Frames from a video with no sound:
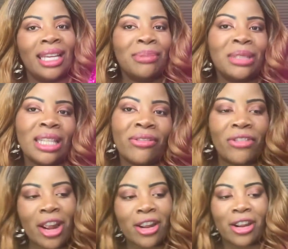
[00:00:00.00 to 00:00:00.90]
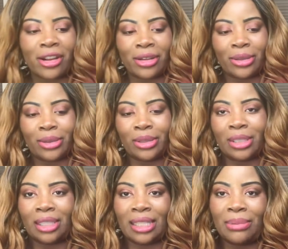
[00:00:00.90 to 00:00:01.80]
Ipsy
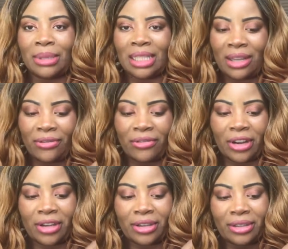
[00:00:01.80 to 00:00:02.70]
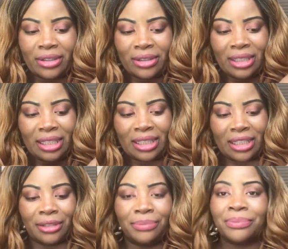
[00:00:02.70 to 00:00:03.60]
first. Ipsy
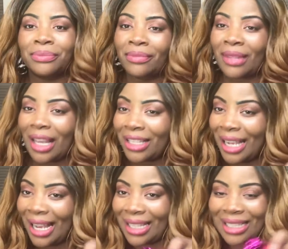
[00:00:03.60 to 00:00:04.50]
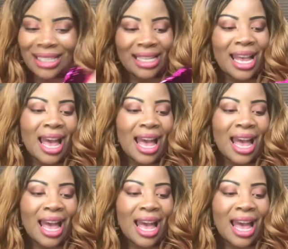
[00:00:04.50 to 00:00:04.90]
first. Yes.